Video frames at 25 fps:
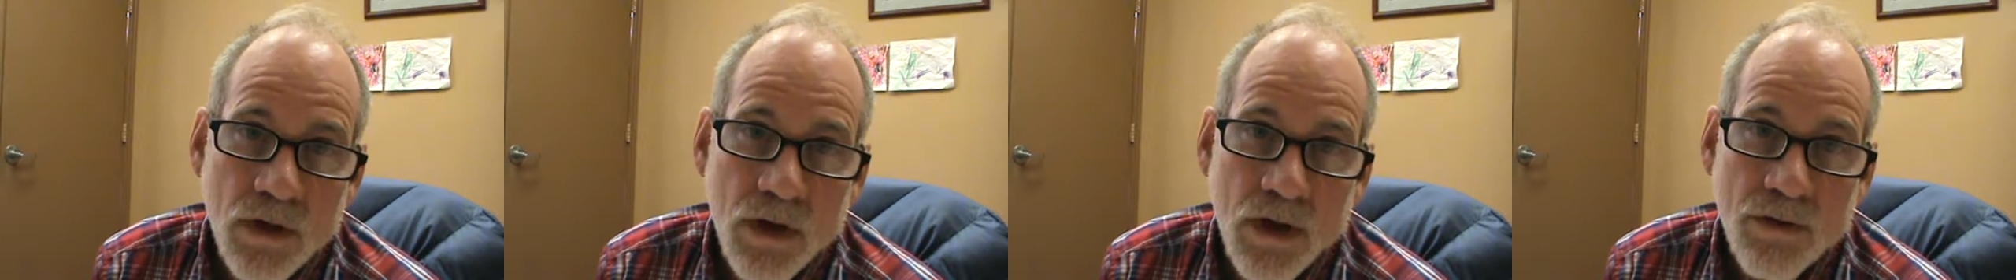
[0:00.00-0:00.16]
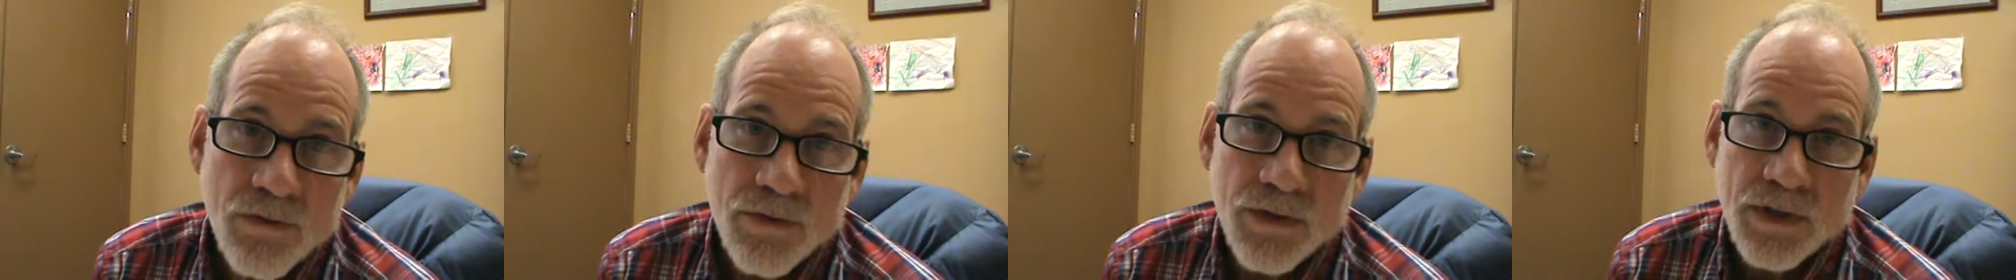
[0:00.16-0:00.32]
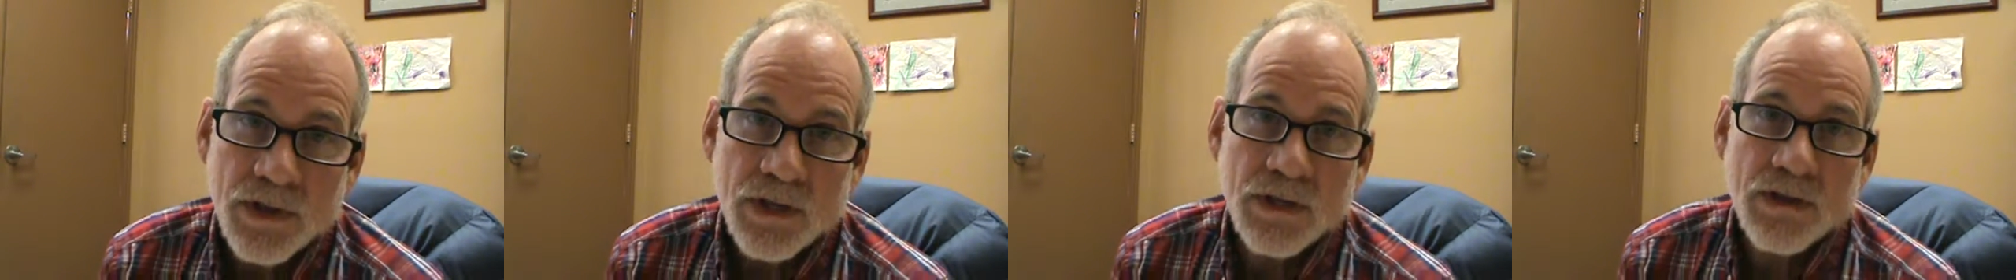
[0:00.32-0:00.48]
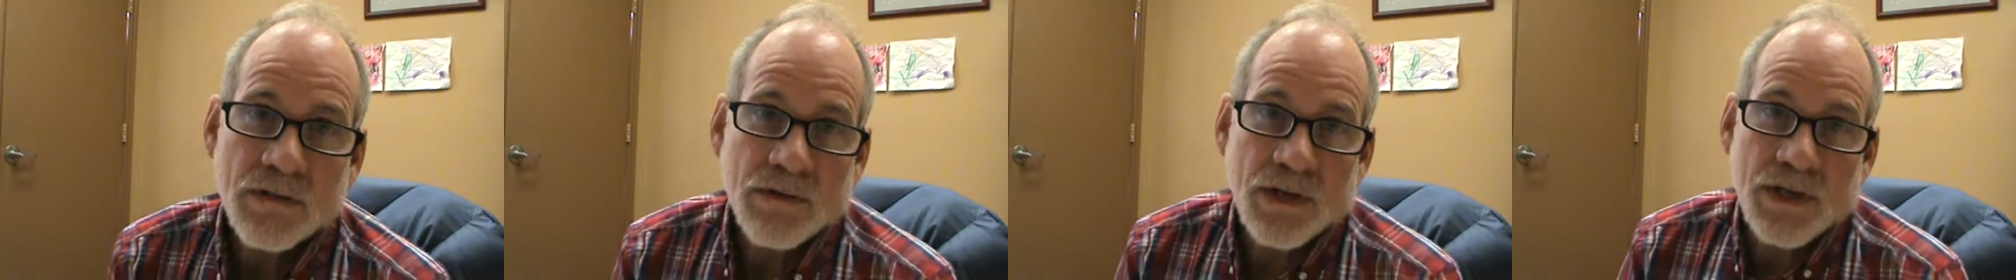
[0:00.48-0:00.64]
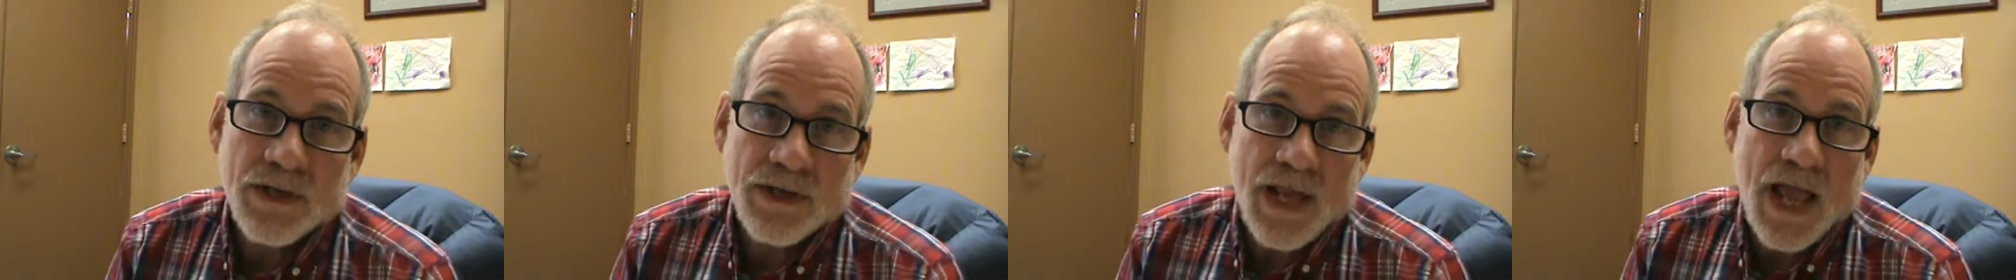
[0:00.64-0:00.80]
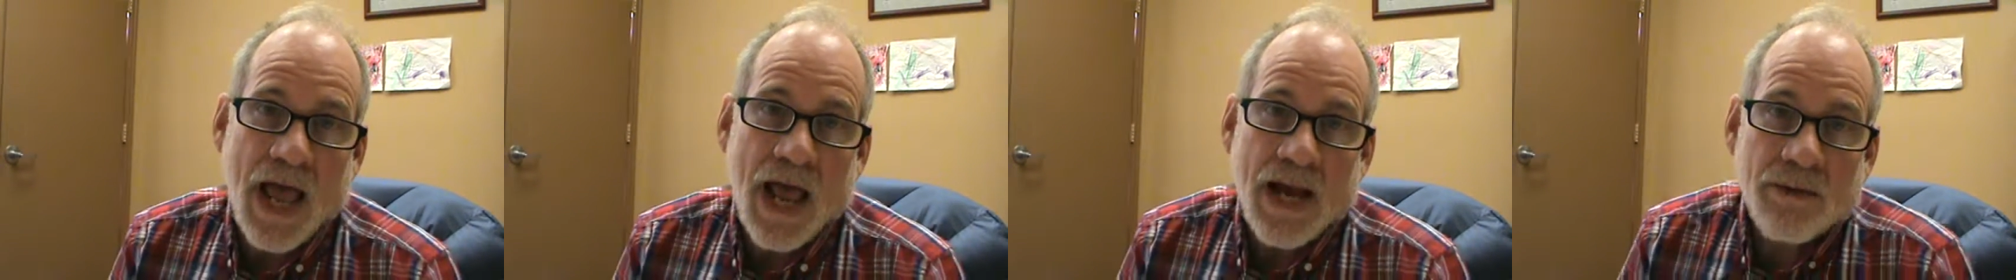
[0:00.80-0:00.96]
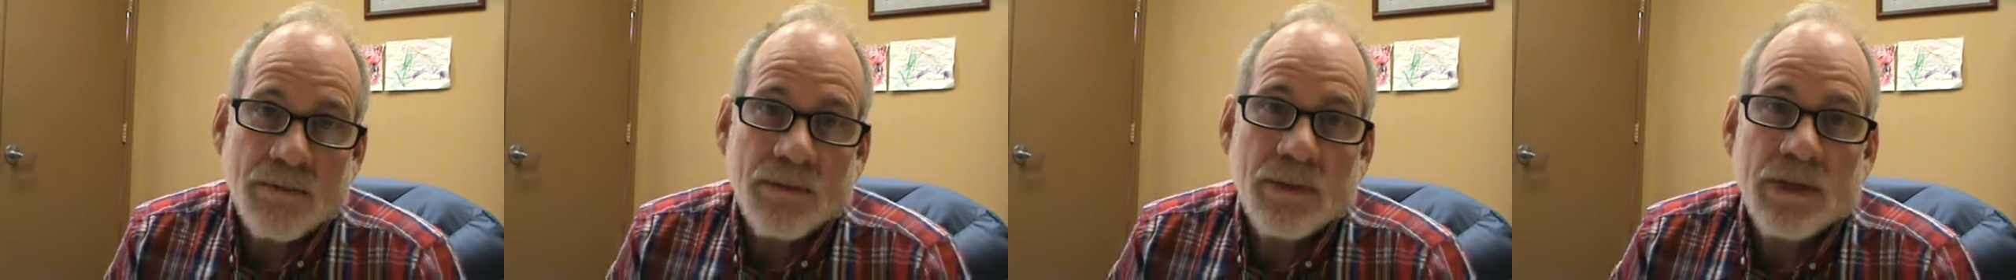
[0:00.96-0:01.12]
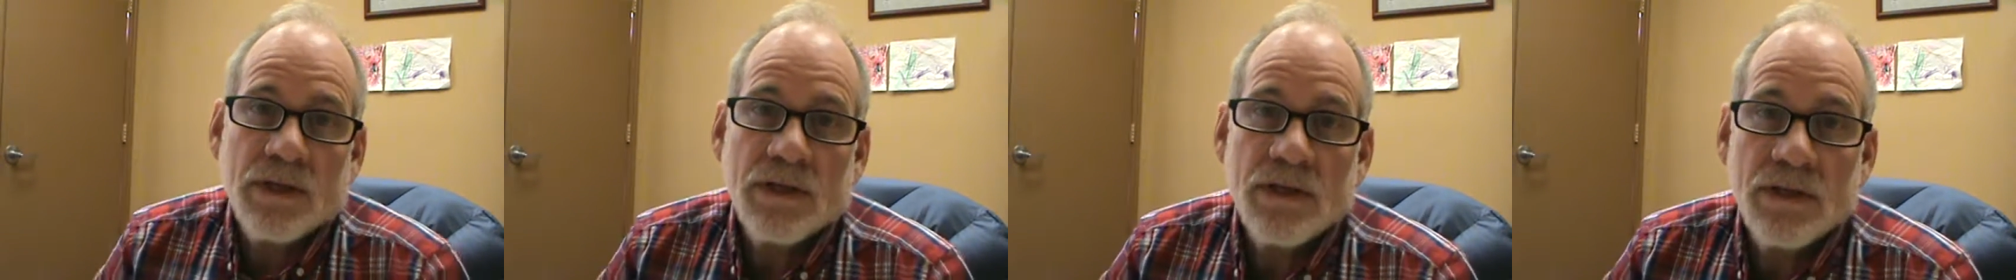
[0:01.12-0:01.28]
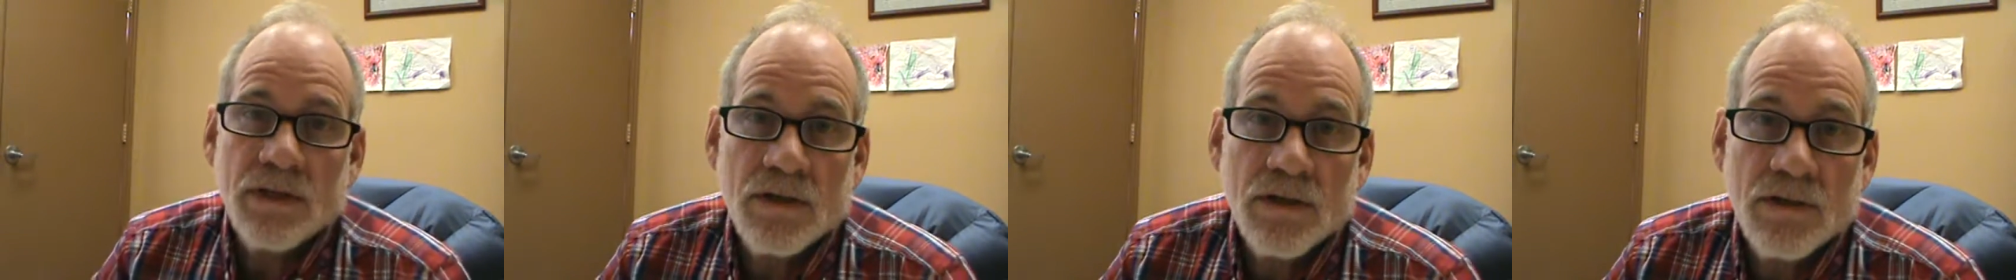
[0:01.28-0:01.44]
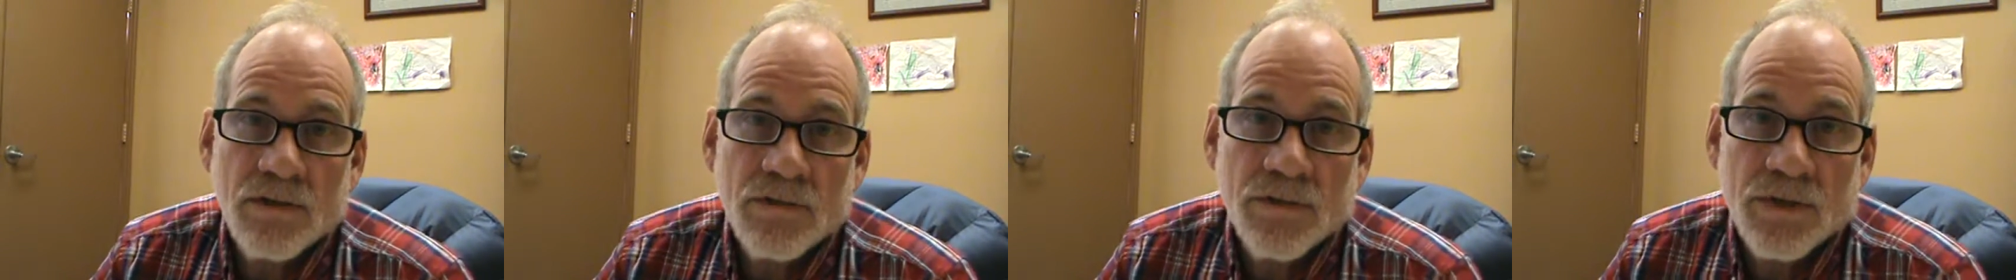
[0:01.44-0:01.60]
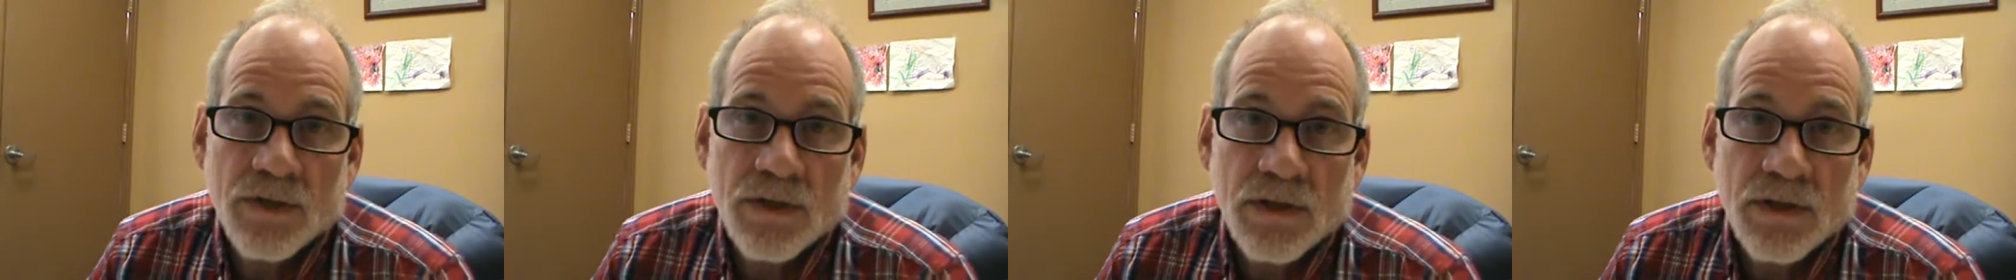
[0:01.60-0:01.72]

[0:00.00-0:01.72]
of the anatomy of